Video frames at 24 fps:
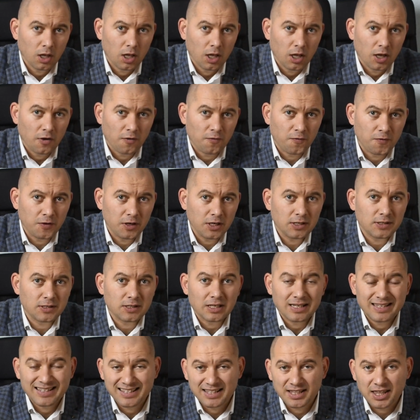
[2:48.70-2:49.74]
This
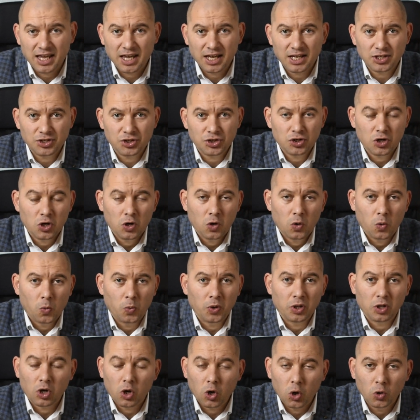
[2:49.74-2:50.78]
stage
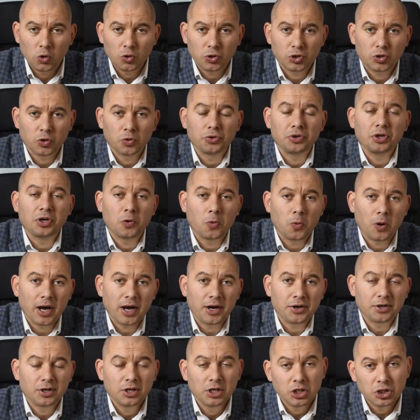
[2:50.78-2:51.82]
will also
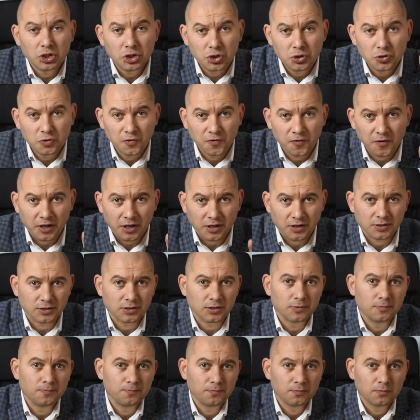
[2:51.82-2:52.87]
require 2 things:
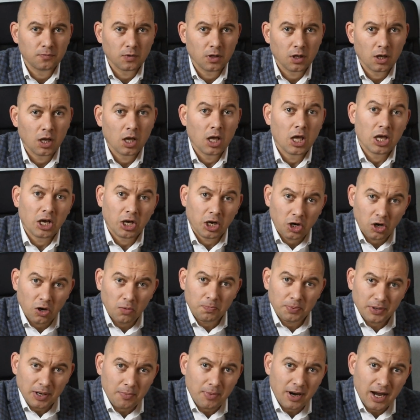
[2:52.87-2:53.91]

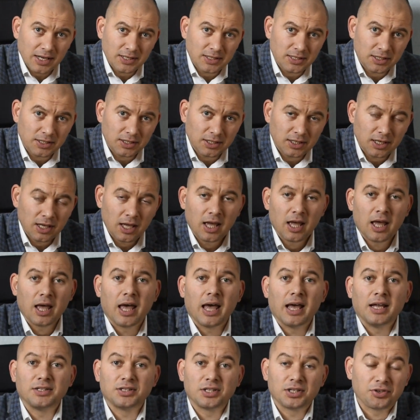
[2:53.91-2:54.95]
compromising
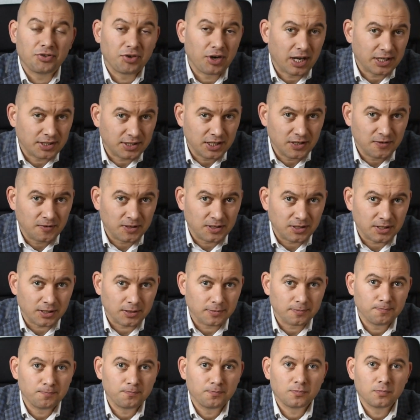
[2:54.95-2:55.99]
and creativity.
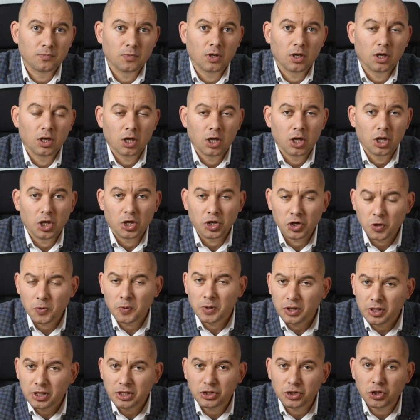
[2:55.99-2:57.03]
You
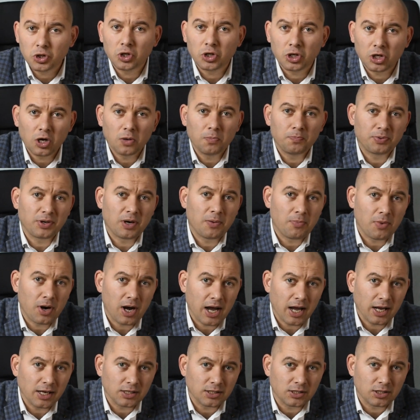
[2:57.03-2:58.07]
will need to
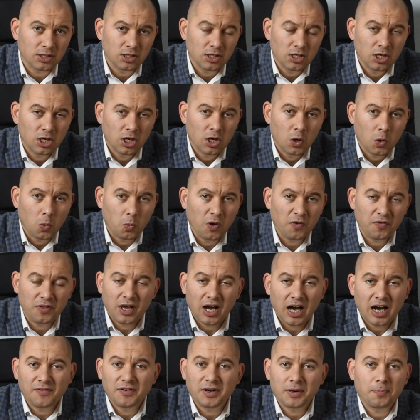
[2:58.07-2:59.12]
compromise with the
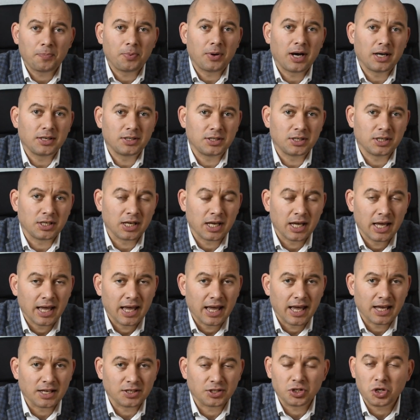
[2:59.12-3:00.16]
other party,
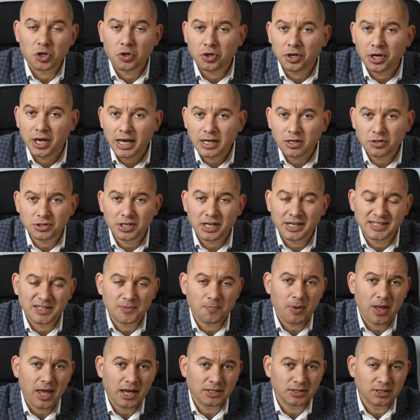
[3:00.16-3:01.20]
as you cannot
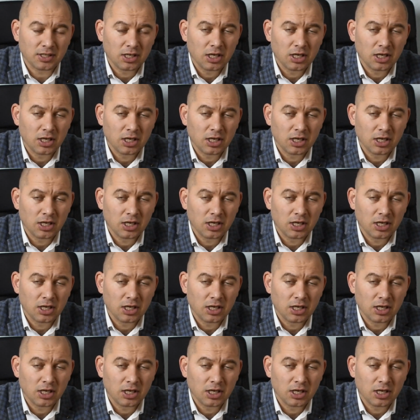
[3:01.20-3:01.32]
expect